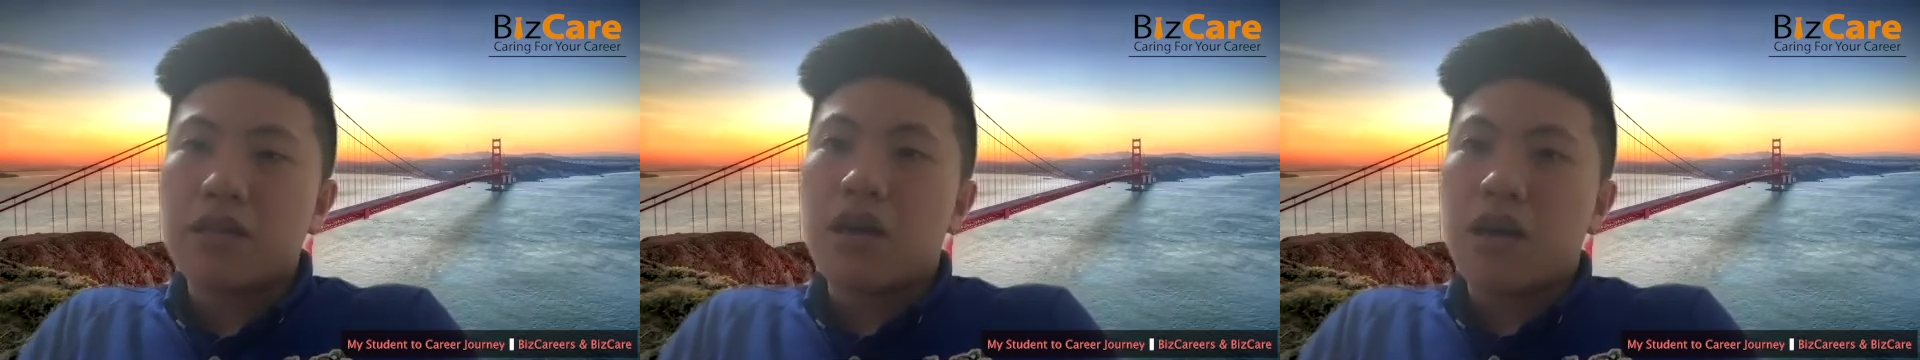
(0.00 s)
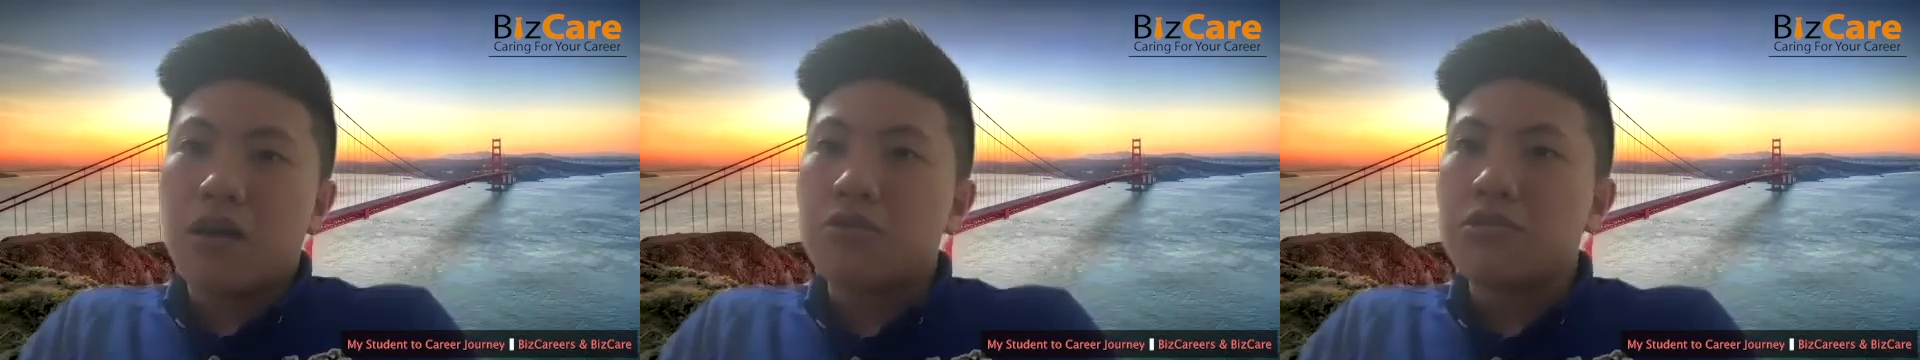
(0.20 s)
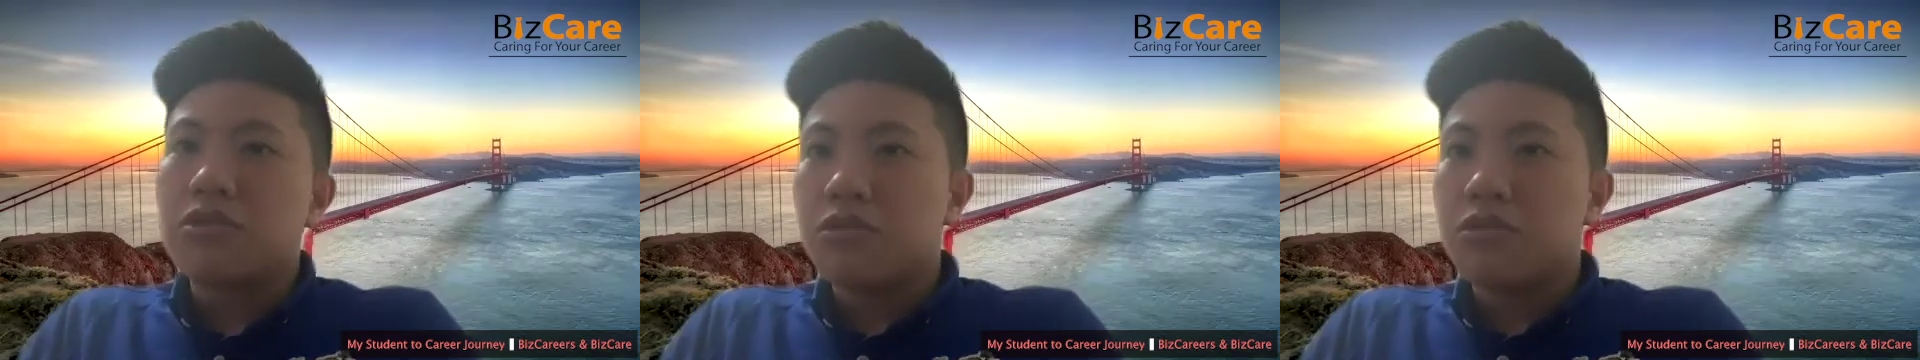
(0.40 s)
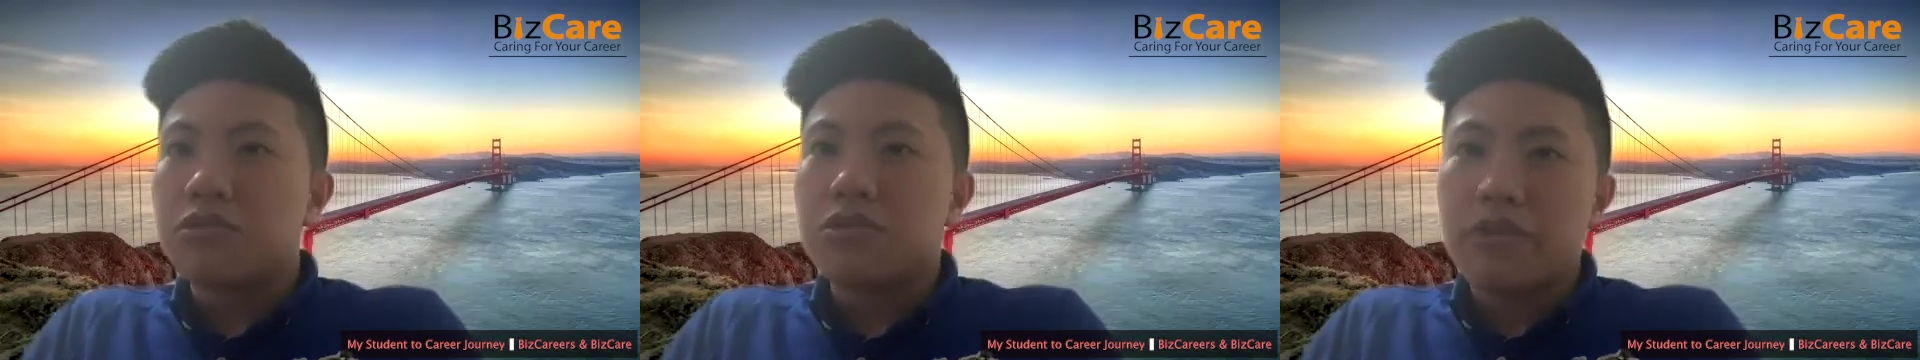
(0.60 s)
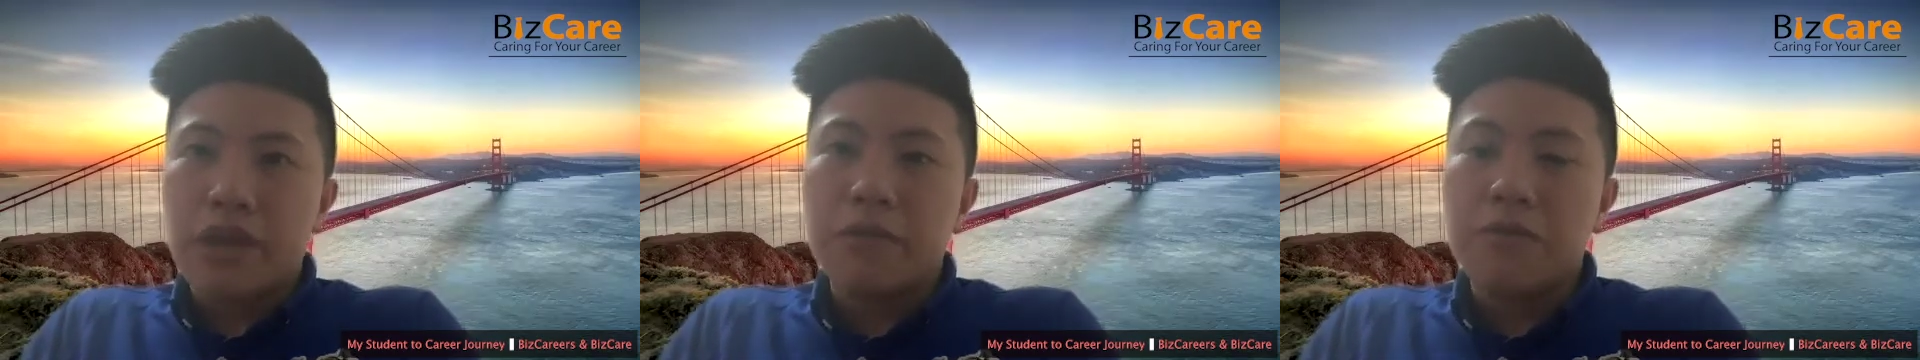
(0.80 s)
I was
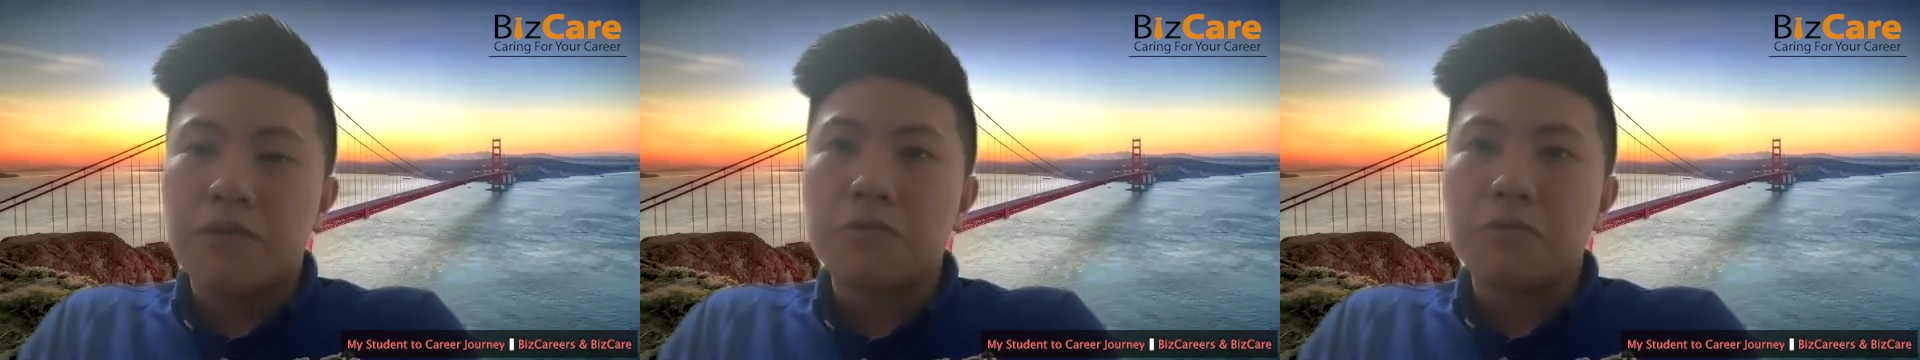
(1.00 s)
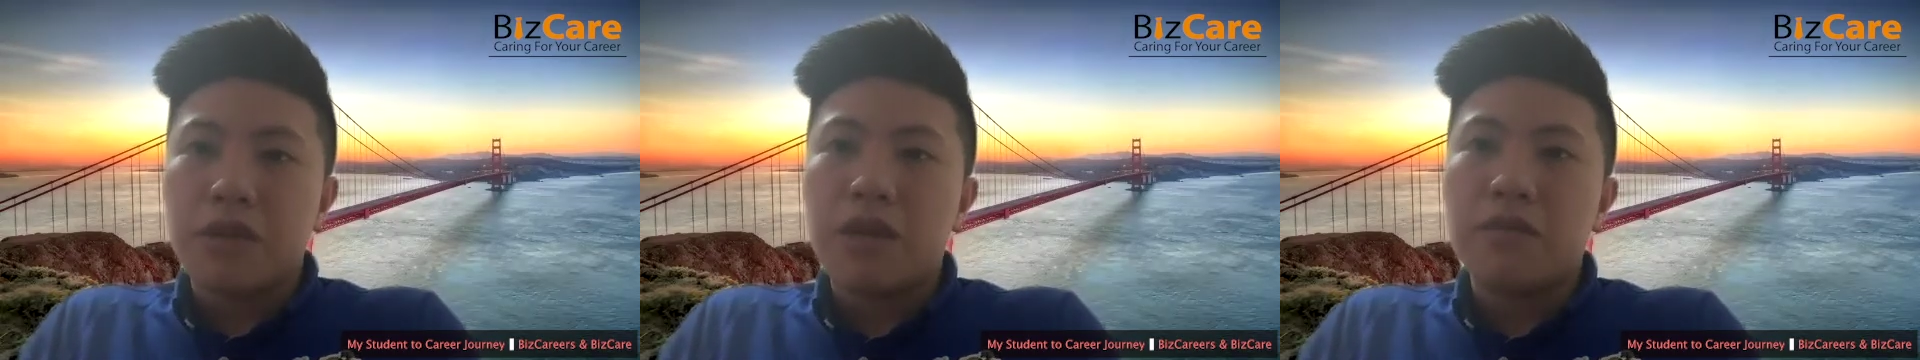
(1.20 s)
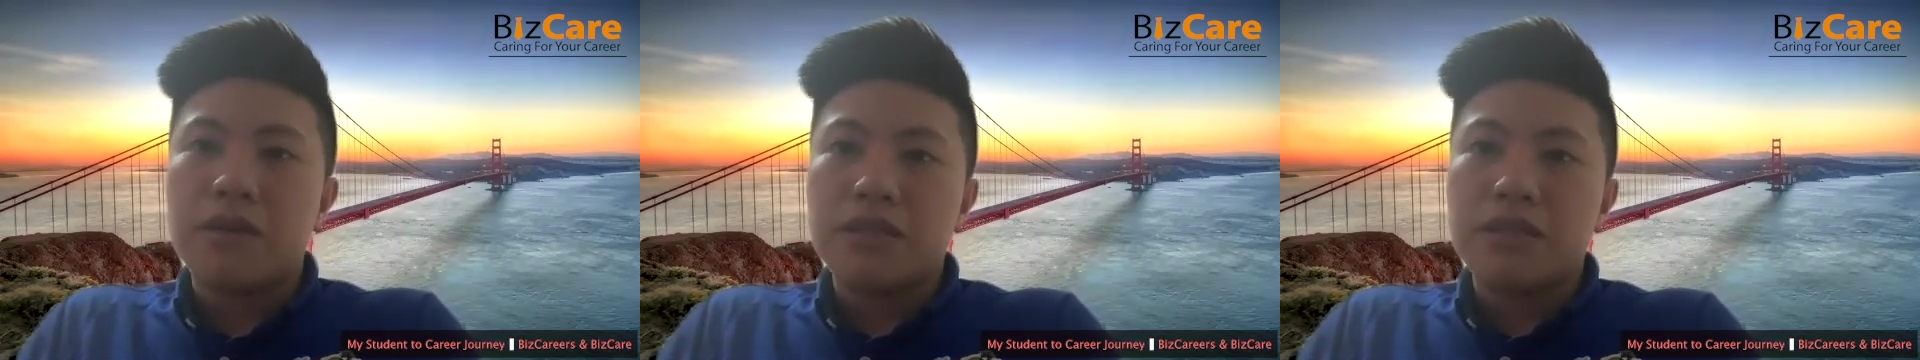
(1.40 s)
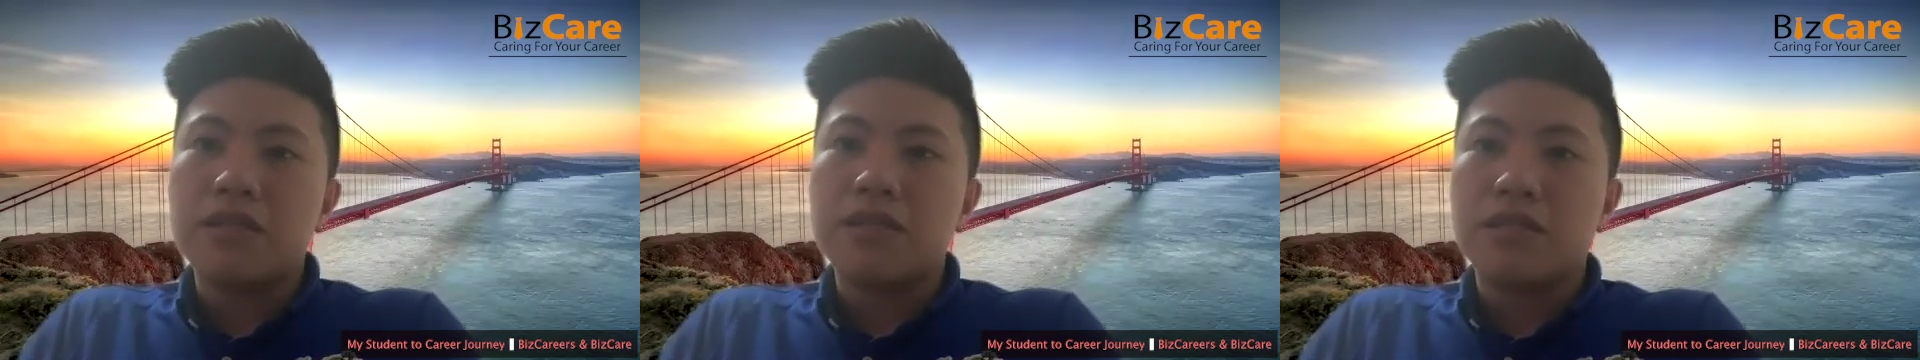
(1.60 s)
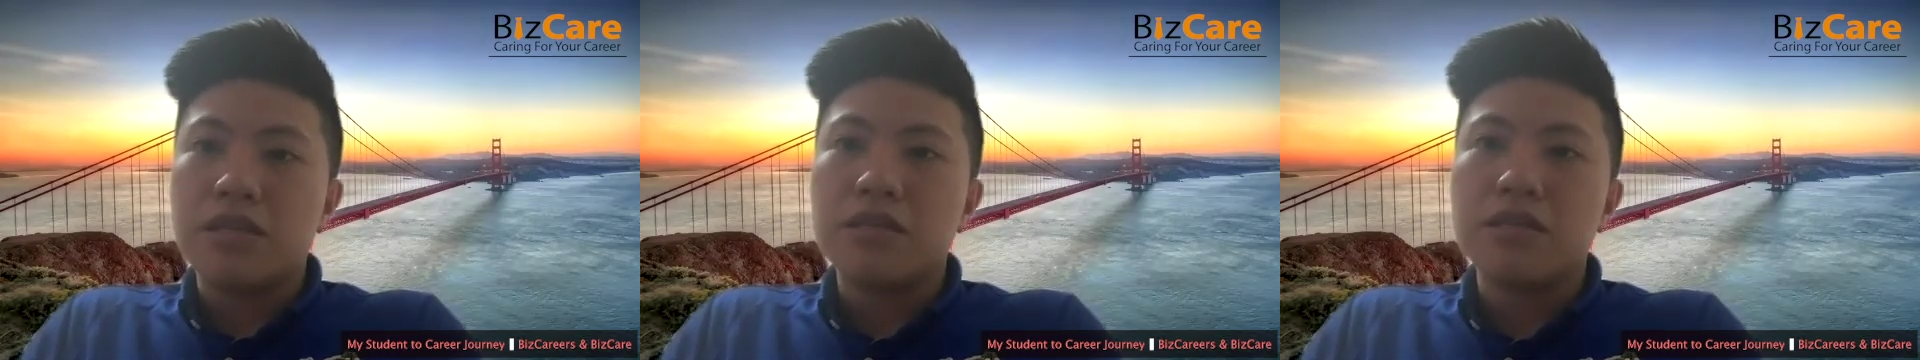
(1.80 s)
also able to get my
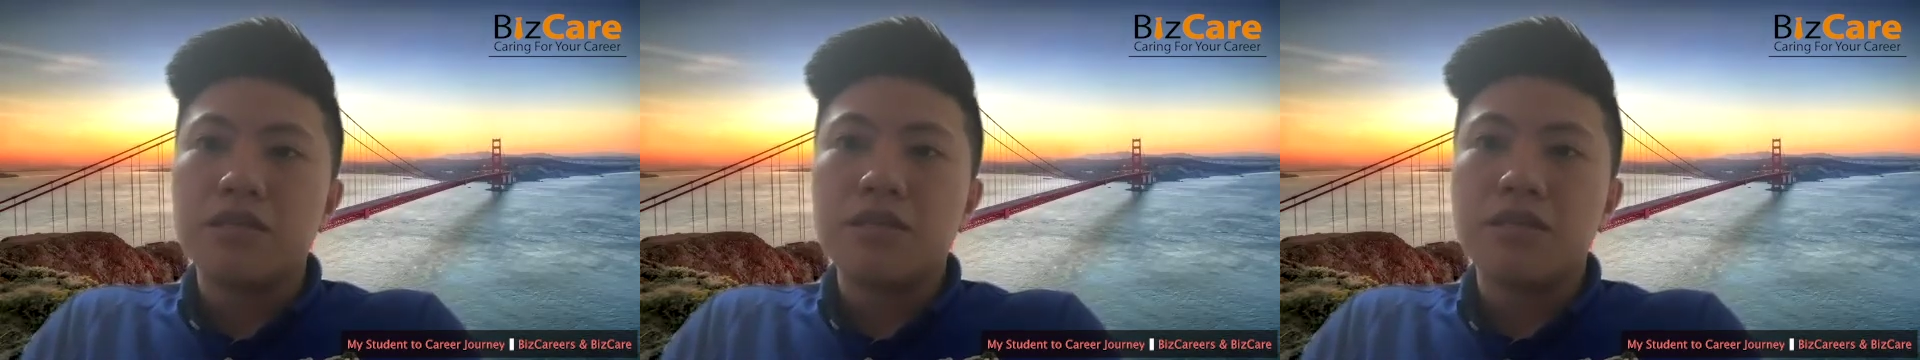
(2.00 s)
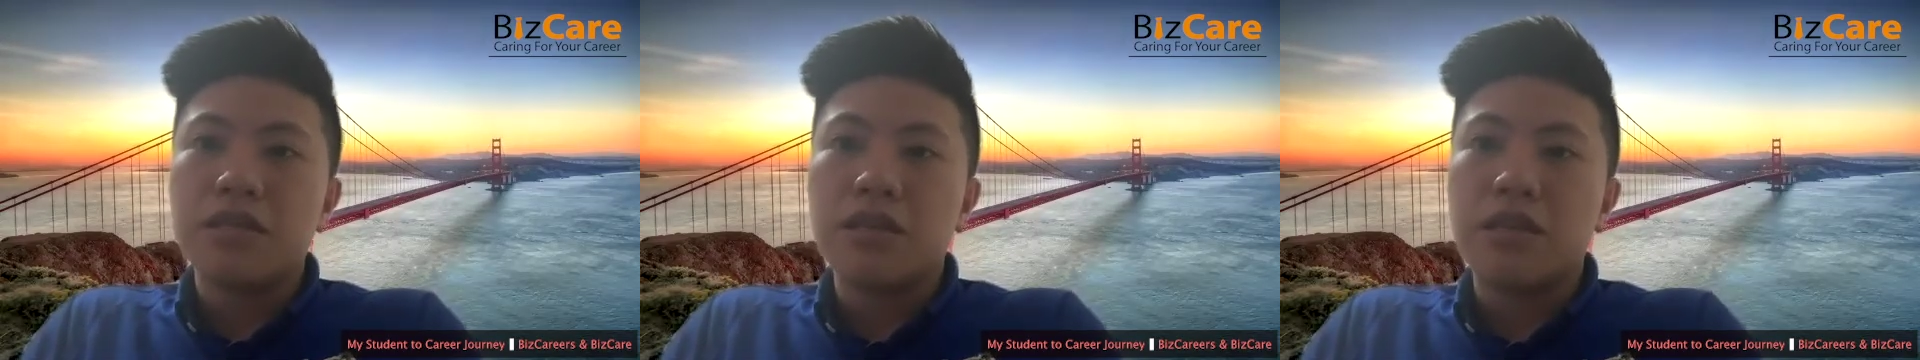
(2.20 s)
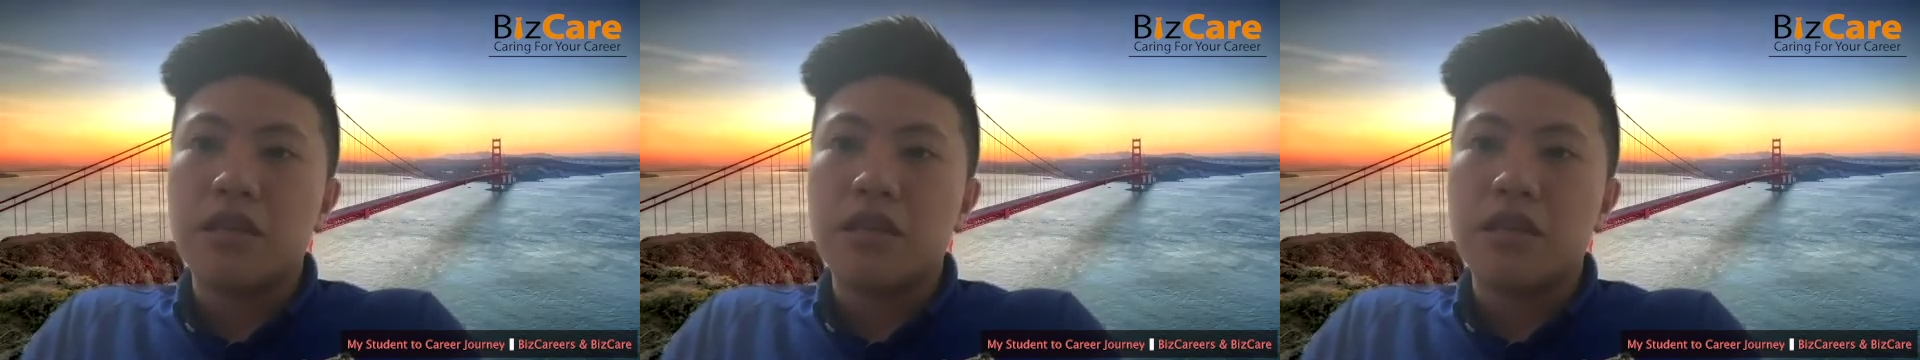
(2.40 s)
Dean's List